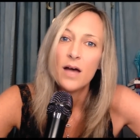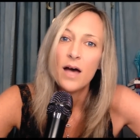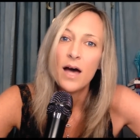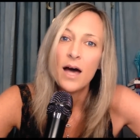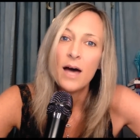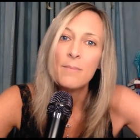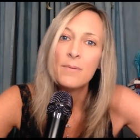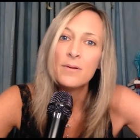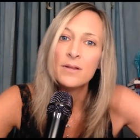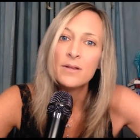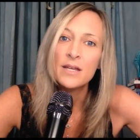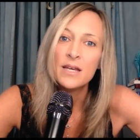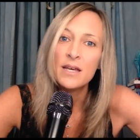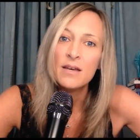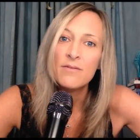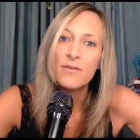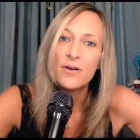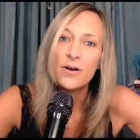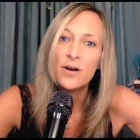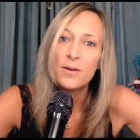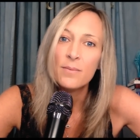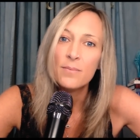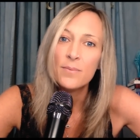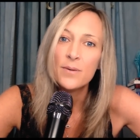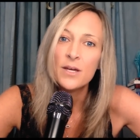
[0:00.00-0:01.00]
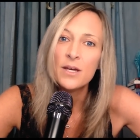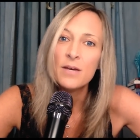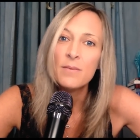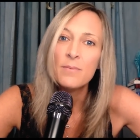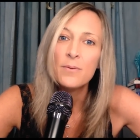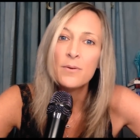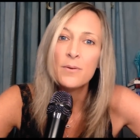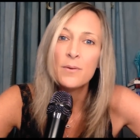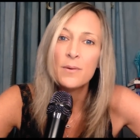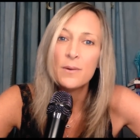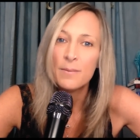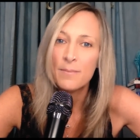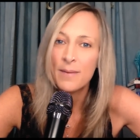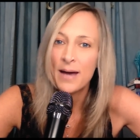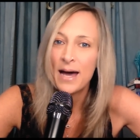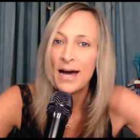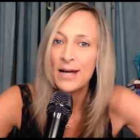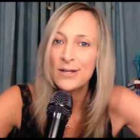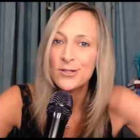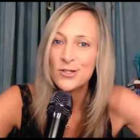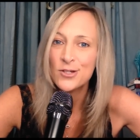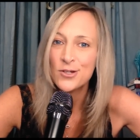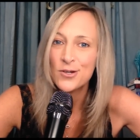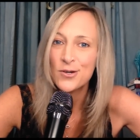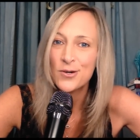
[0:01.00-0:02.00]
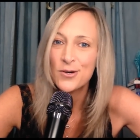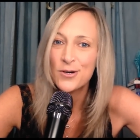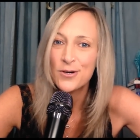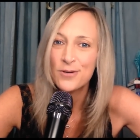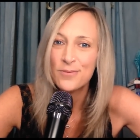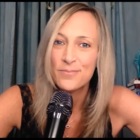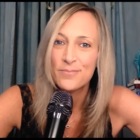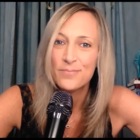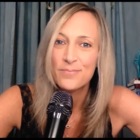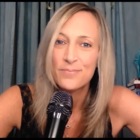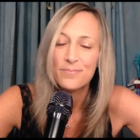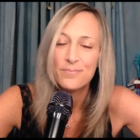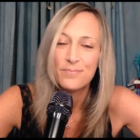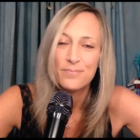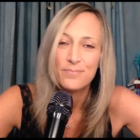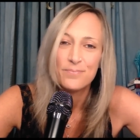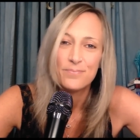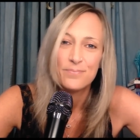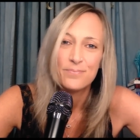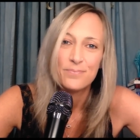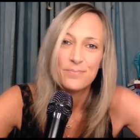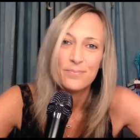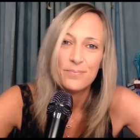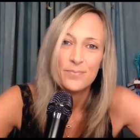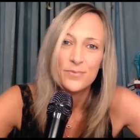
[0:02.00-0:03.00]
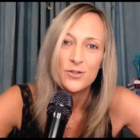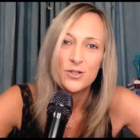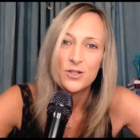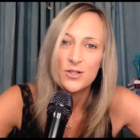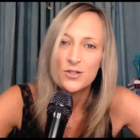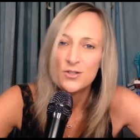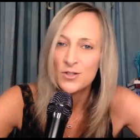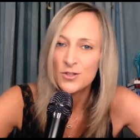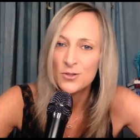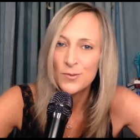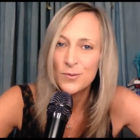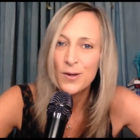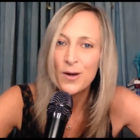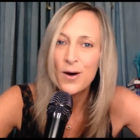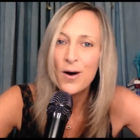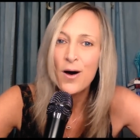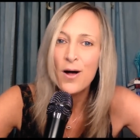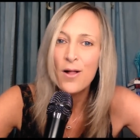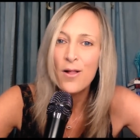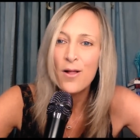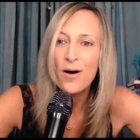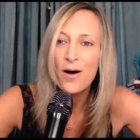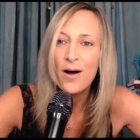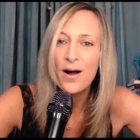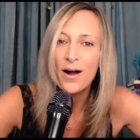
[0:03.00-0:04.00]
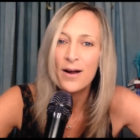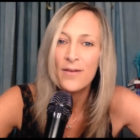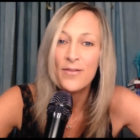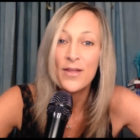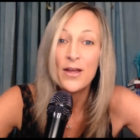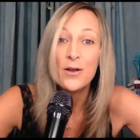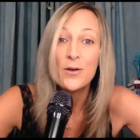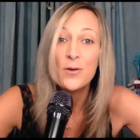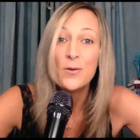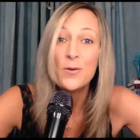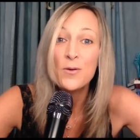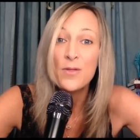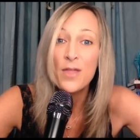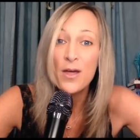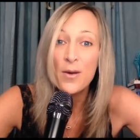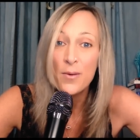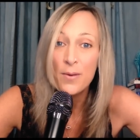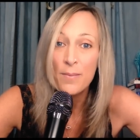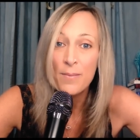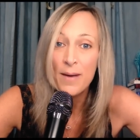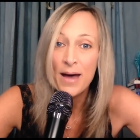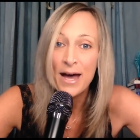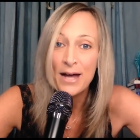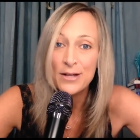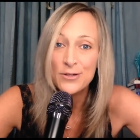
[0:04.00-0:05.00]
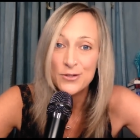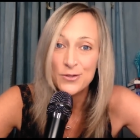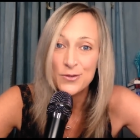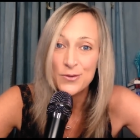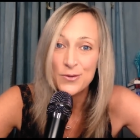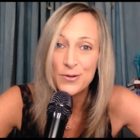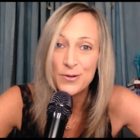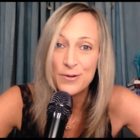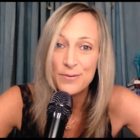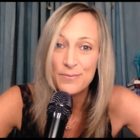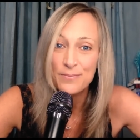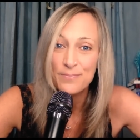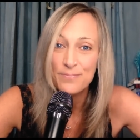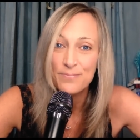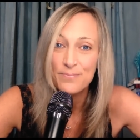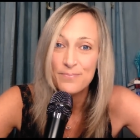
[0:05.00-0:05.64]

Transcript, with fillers: I believe her people were magical, just as we all are, and they knew they were magical.